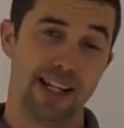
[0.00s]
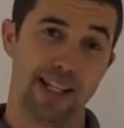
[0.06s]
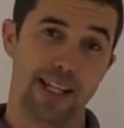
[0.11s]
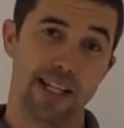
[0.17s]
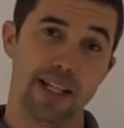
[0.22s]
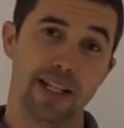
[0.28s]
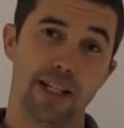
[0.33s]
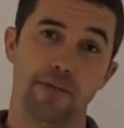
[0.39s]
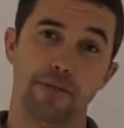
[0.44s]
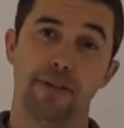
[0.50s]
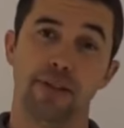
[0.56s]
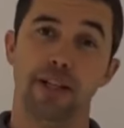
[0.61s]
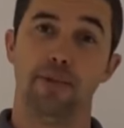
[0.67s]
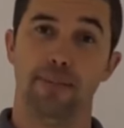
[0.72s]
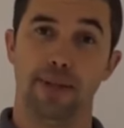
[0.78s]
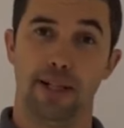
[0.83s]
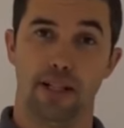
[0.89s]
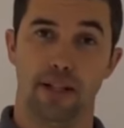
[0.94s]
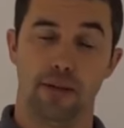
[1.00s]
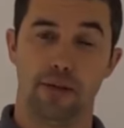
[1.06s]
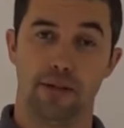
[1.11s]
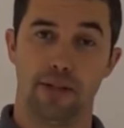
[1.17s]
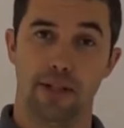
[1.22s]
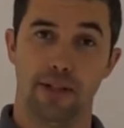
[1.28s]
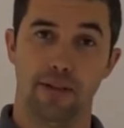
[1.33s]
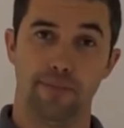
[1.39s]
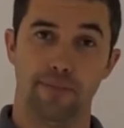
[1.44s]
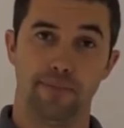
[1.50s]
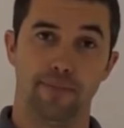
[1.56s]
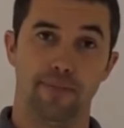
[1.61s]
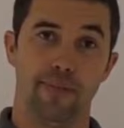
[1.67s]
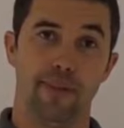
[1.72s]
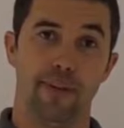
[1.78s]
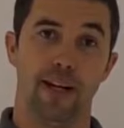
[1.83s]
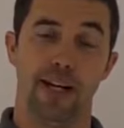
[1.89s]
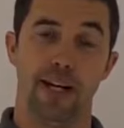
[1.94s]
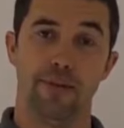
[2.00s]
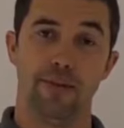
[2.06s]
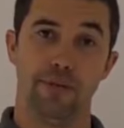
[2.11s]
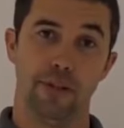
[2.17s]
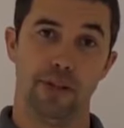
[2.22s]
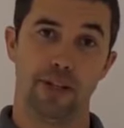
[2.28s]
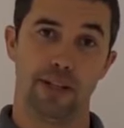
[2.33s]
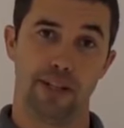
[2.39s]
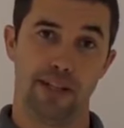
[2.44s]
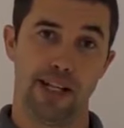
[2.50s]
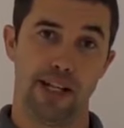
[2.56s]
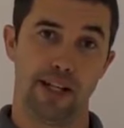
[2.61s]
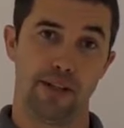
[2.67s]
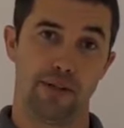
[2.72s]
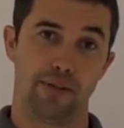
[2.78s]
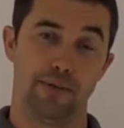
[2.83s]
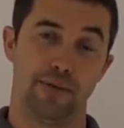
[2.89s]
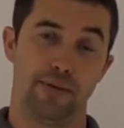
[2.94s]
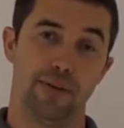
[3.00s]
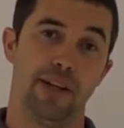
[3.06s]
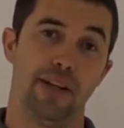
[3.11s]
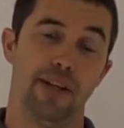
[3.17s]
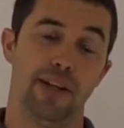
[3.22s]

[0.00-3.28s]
get yourself a little bit closer and have a look at the angles,